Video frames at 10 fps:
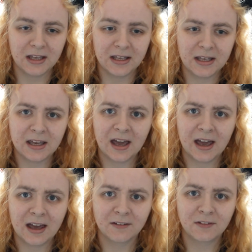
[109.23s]

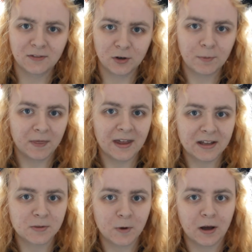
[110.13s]
yeah, I've given up on that
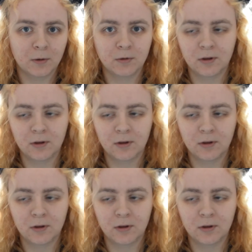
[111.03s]
as well.